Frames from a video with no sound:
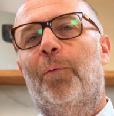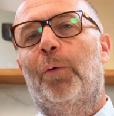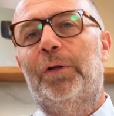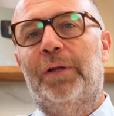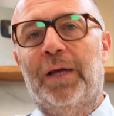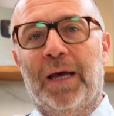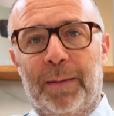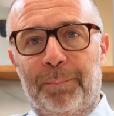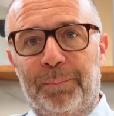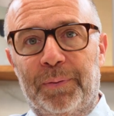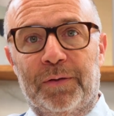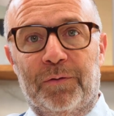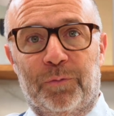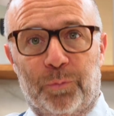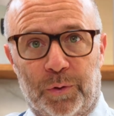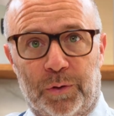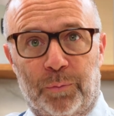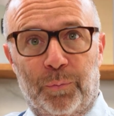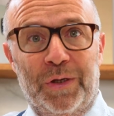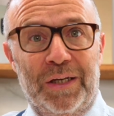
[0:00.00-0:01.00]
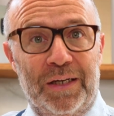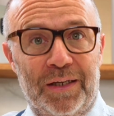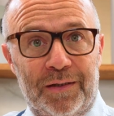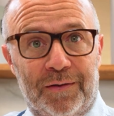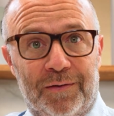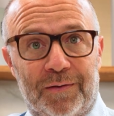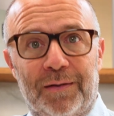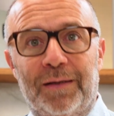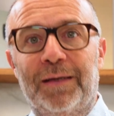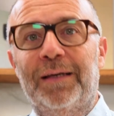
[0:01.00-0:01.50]
what happens when we
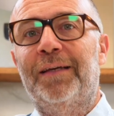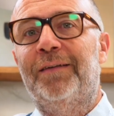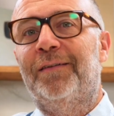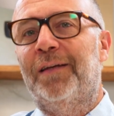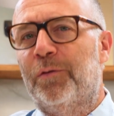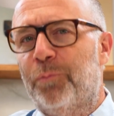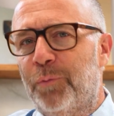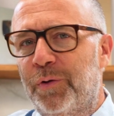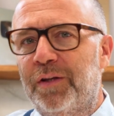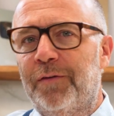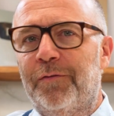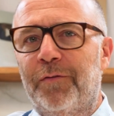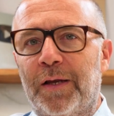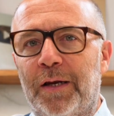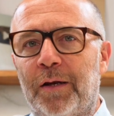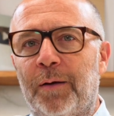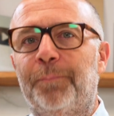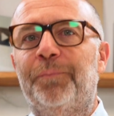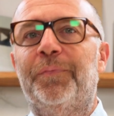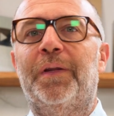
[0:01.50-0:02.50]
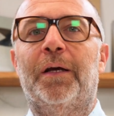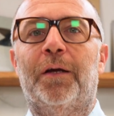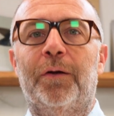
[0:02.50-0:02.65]
knead is that we develop the